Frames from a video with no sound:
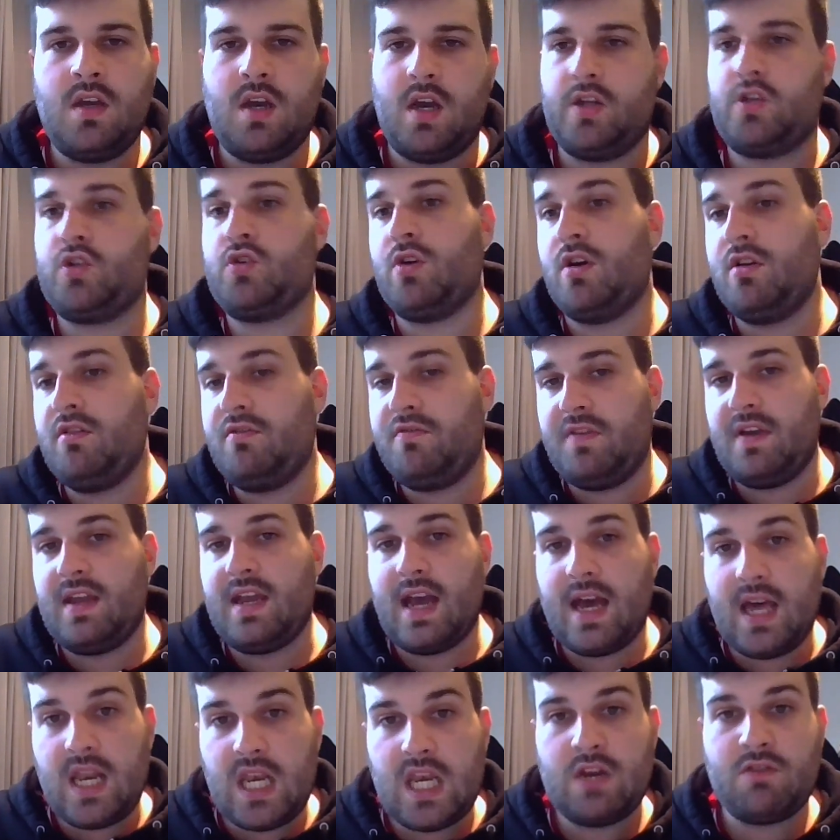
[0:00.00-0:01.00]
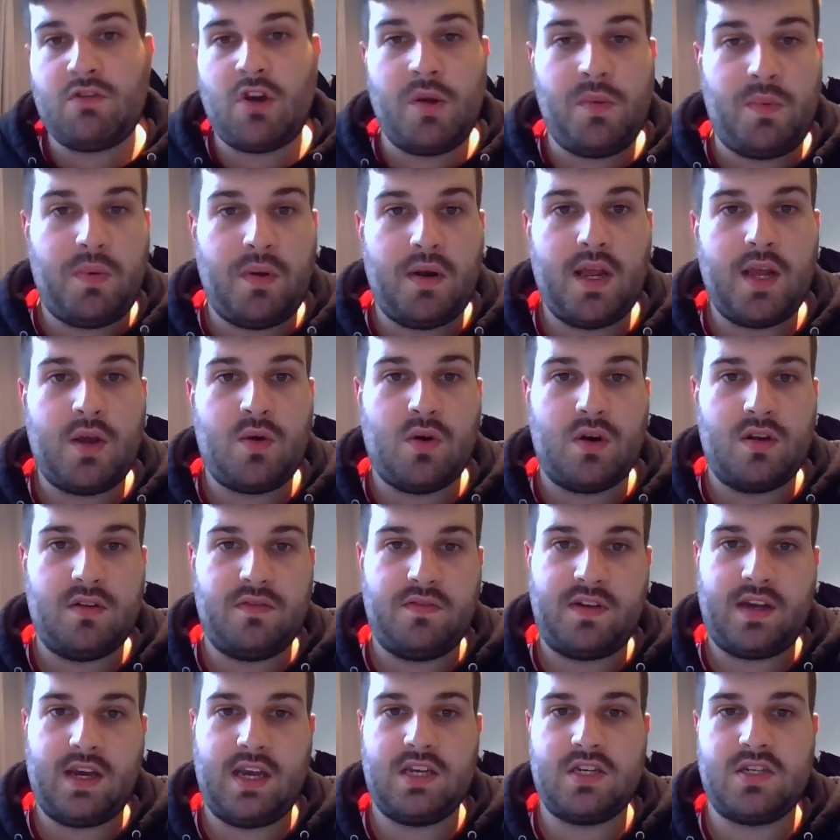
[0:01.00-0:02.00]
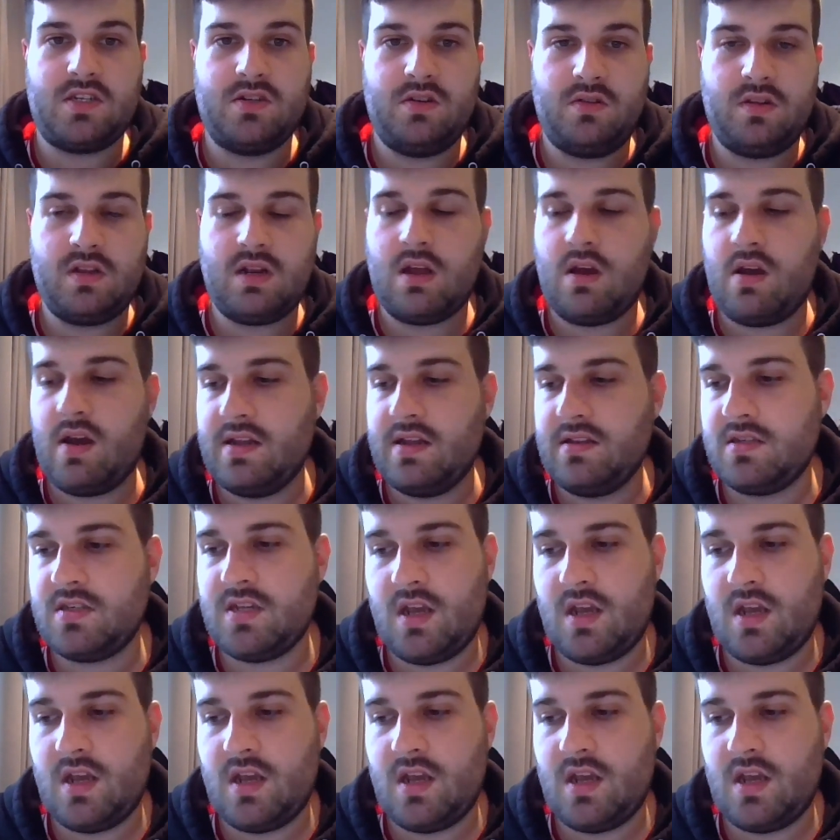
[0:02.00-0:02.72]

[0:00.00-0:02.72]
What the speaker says: a trophy and Europa League qualification on the line.